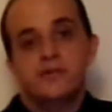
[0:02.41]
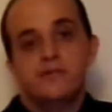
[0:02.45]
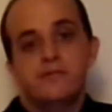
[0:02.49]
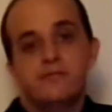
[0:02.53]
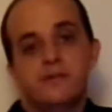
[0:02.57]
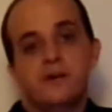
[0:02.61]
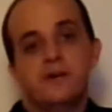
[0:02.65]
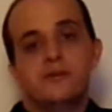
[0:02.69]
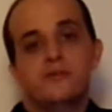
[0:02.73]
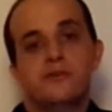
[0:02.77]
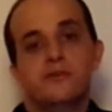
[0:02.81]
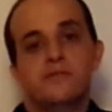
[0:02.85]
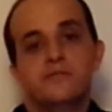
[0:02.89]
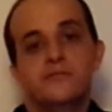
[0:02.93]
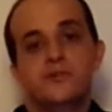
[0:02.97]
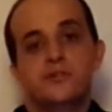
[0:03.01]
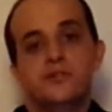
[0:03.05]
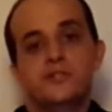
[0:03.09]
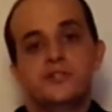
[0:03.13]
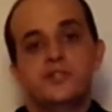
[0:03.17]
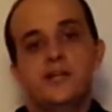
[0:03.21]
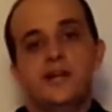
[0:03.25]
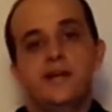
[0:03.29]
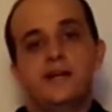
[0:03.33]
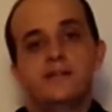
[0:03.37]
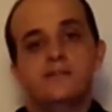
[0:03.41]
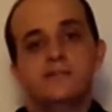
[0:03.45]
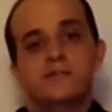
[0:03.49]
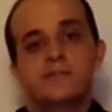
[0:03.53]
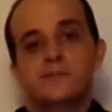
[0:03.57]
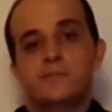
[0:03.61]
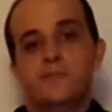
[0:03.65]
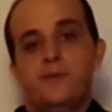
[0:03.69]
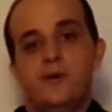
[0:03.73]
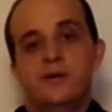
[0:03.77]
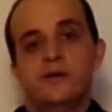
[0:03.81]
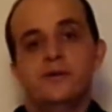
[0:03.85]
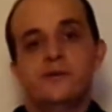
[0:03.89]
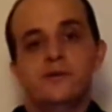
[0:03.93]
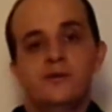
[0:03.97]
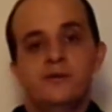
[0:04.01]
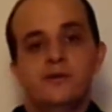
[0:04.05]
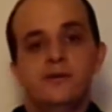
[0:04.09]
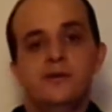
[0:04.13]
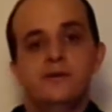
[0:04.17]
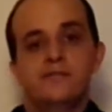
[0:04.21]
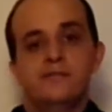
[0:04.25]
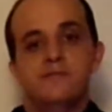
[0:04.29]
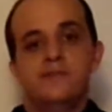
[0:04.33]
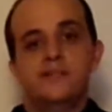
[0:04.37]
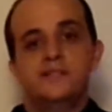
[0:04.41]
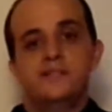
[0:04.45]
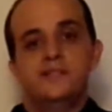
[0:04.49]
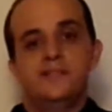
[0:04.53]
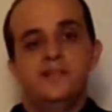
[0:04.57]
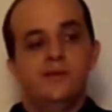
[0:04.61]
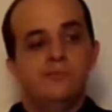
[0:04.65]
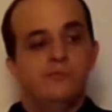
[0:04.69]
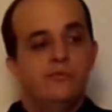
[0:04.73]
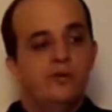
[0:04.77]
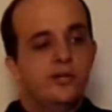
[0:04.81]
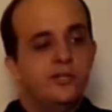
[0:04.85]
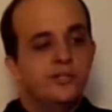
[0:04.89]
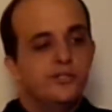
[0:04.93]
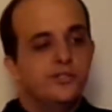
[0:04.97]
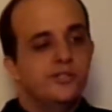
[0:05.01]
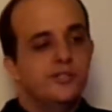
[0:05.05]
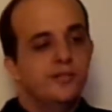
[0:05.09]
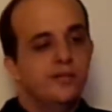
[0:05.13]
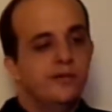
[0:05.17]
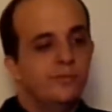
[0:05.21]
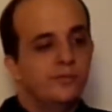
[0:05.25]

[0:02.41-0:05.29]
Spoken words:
founder of Search Titans, partner of SEMrush.